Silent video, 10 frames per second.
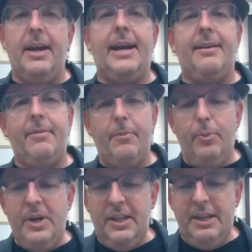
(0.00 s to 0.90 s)
and
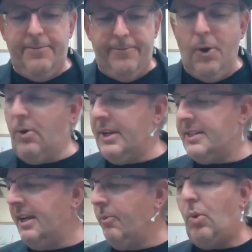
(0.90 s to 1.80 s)
really
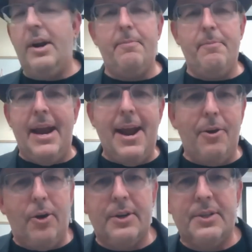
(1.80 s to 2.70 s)
focus on what
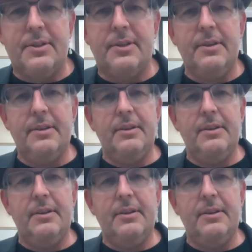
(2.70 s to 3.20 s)
matters